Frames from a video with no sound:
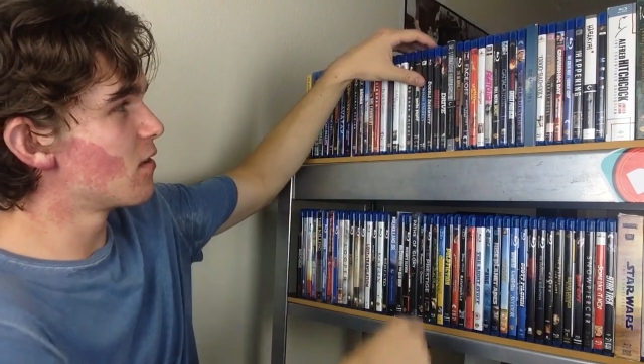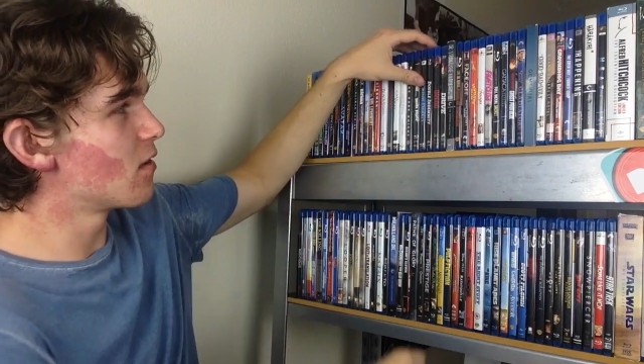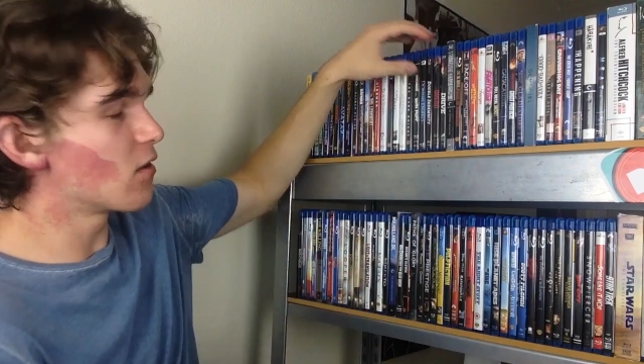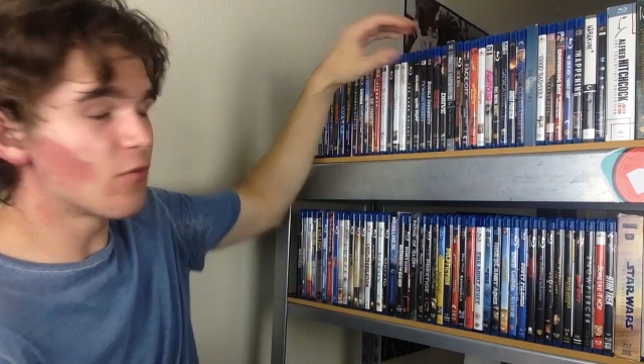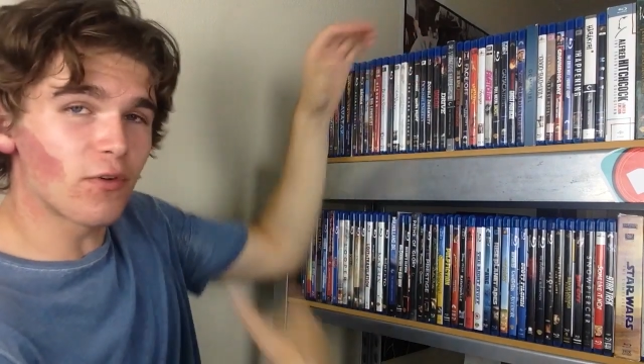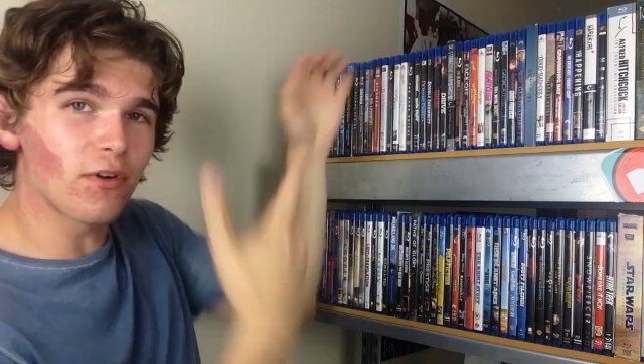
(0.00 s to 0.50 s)

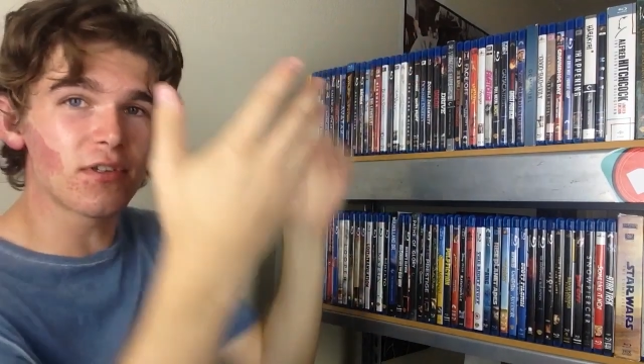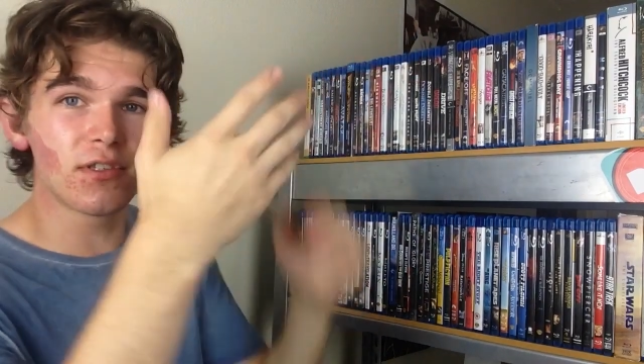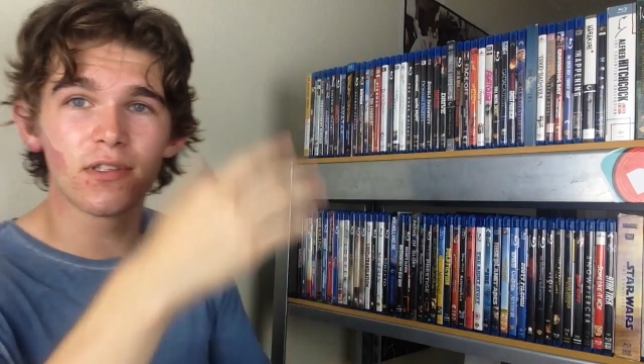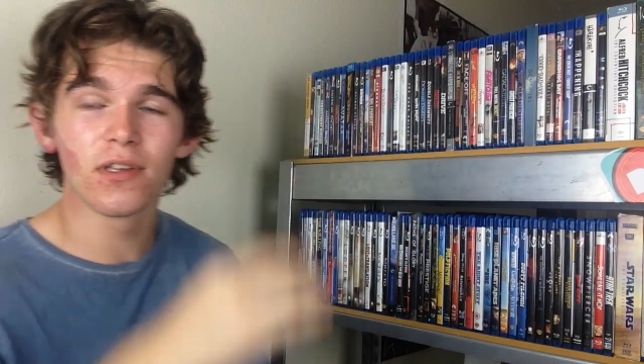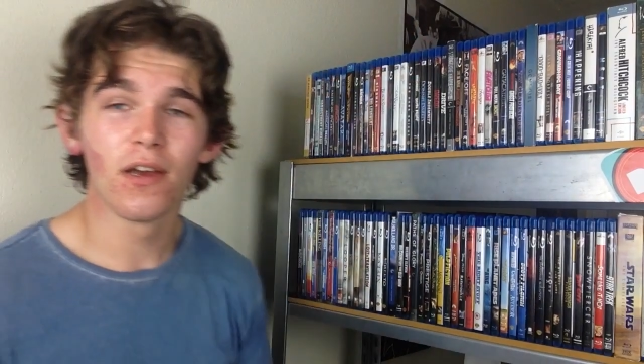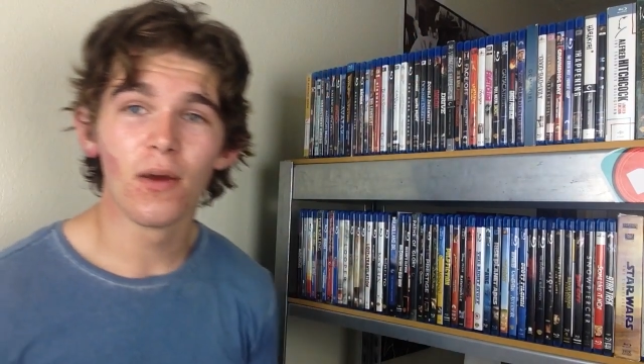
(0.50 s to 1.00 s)
the
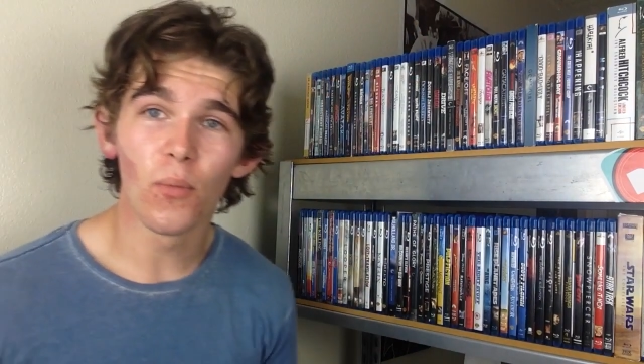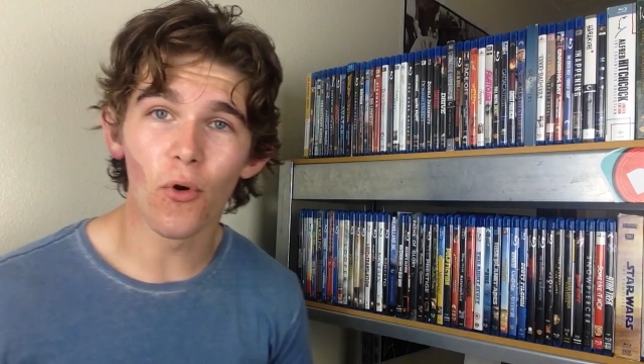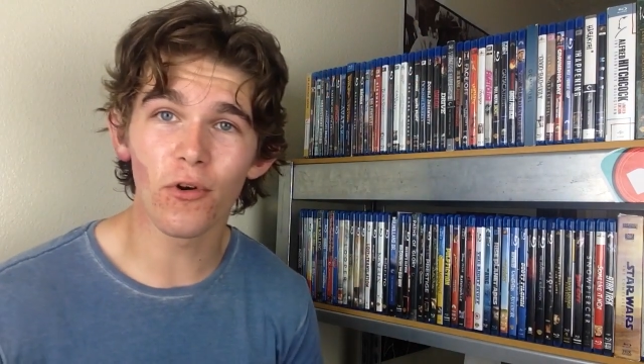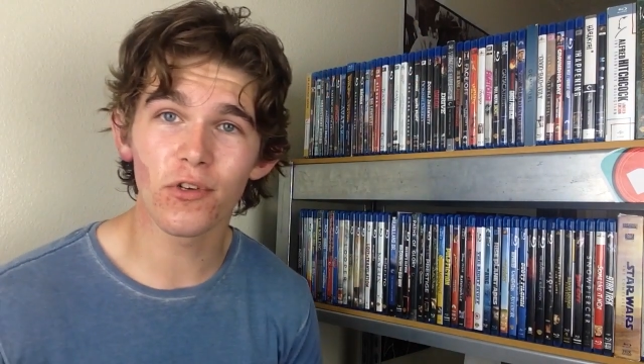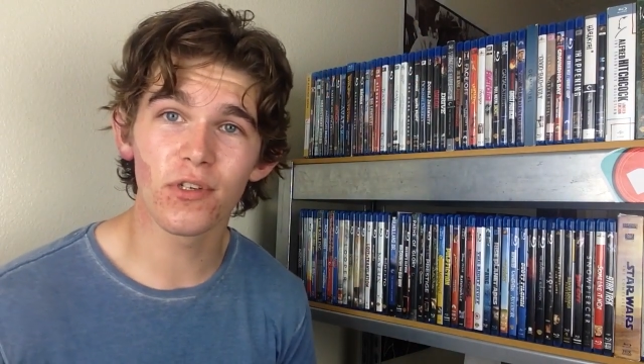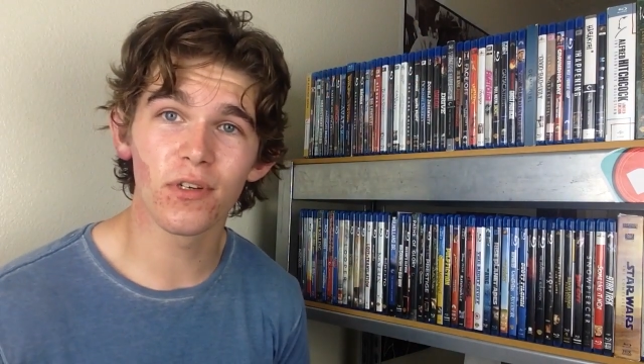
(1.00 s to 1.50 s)
first
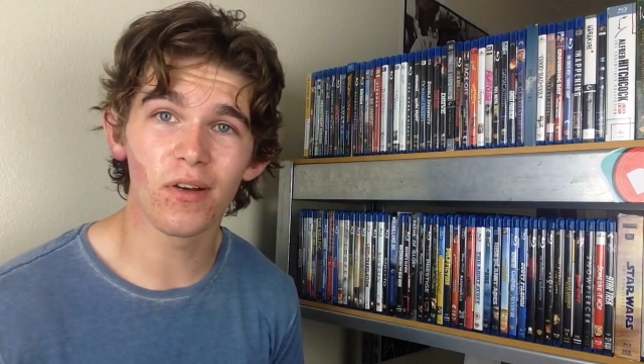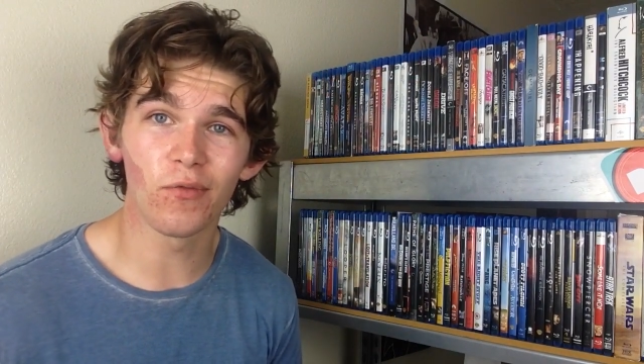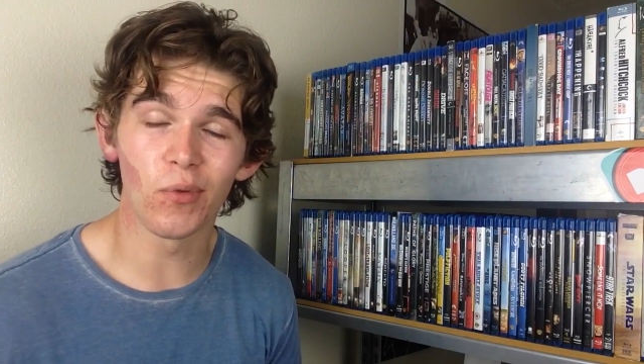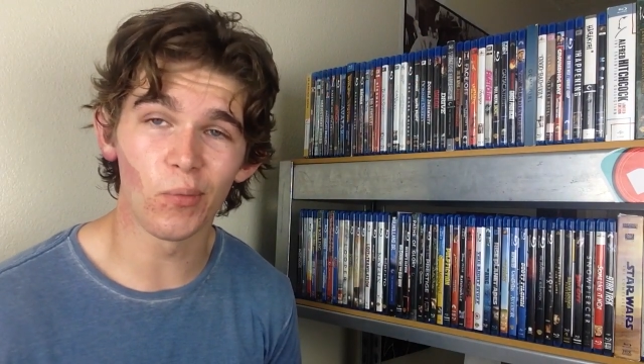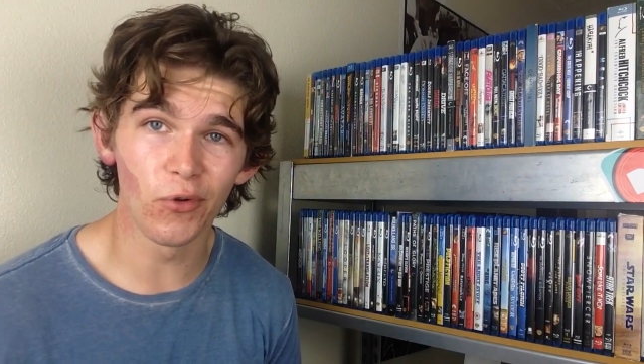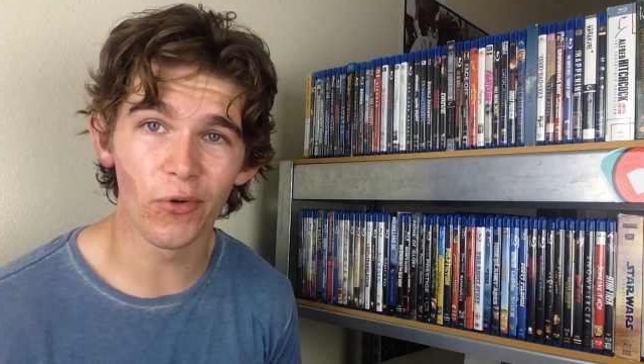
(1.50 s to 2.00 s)
portion of the
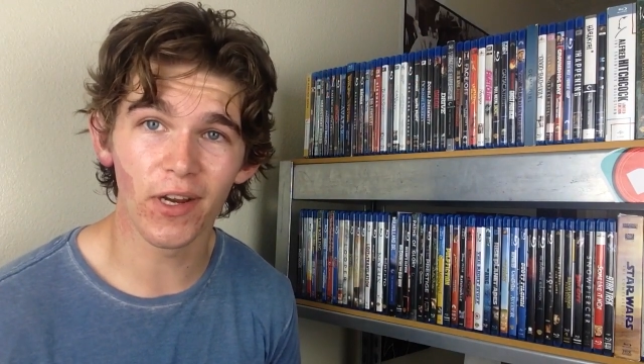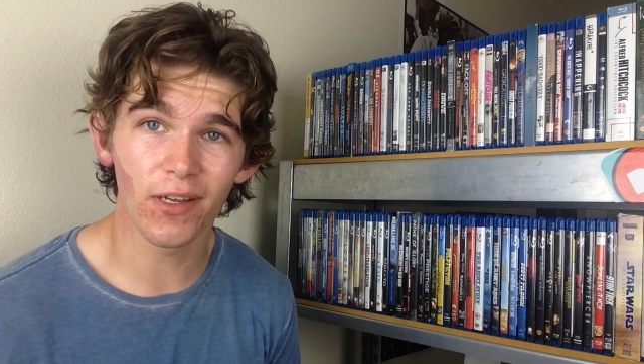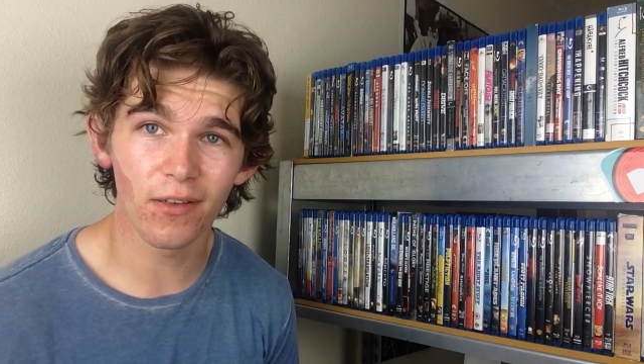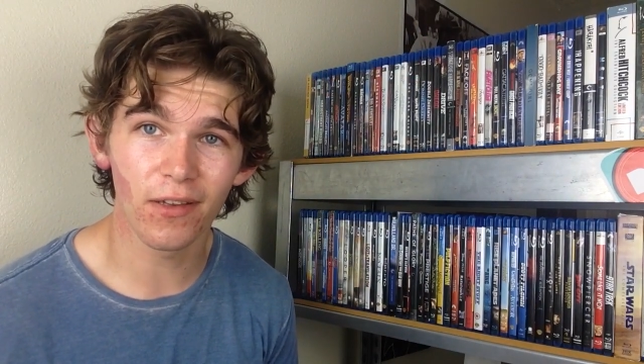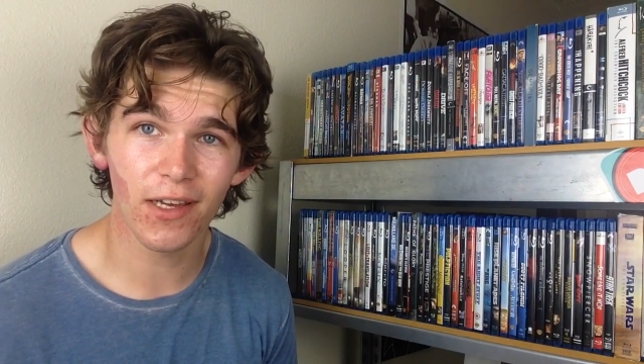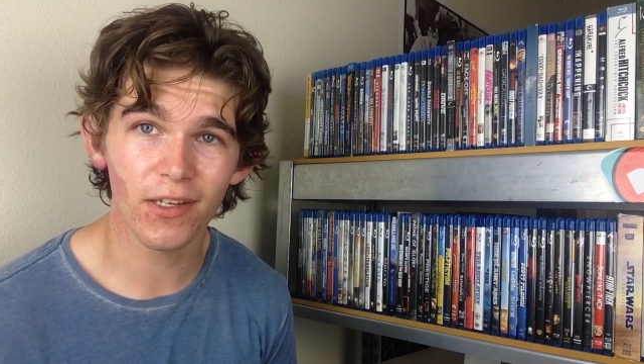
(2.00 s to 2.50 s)
Blu-ray
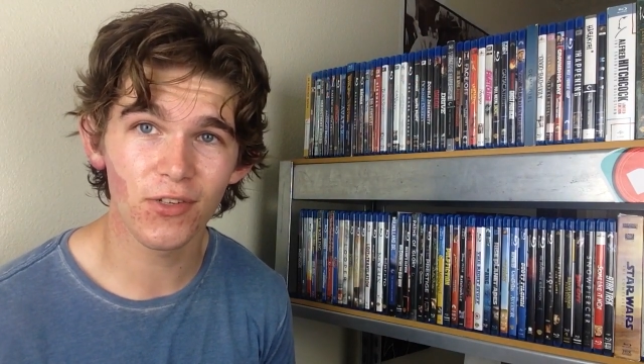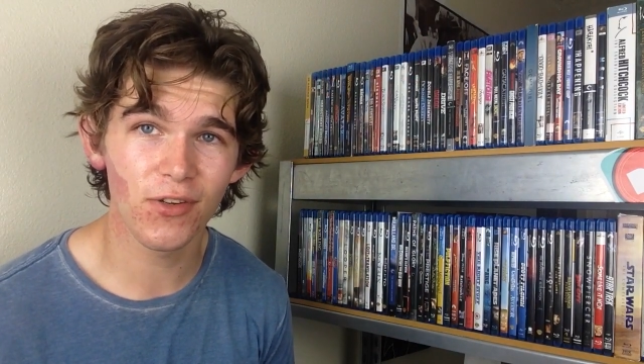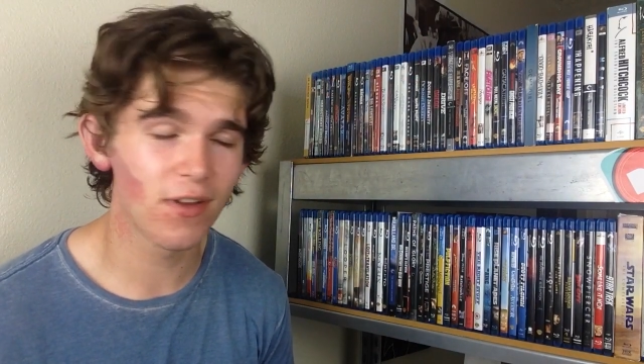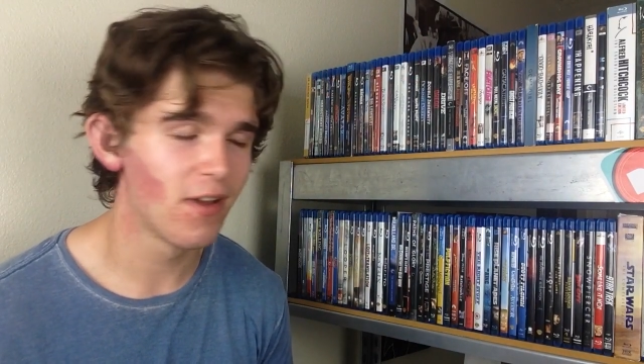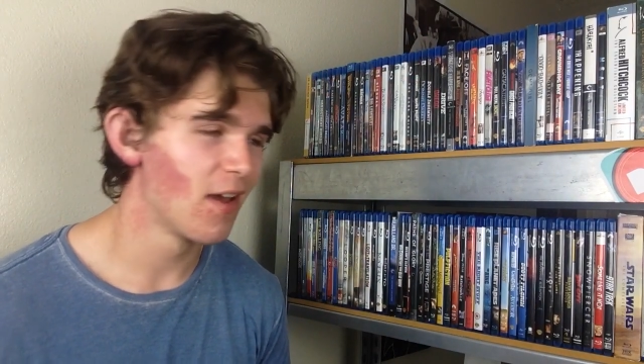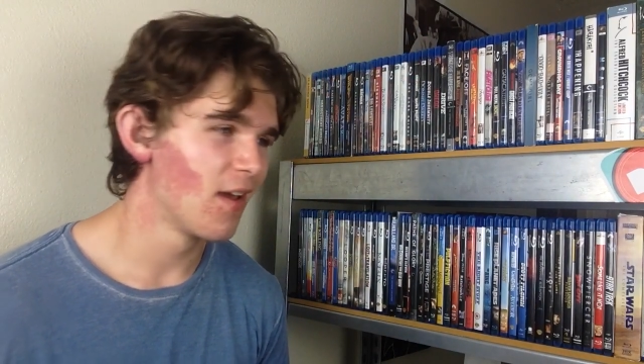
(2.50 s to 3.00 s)
collection.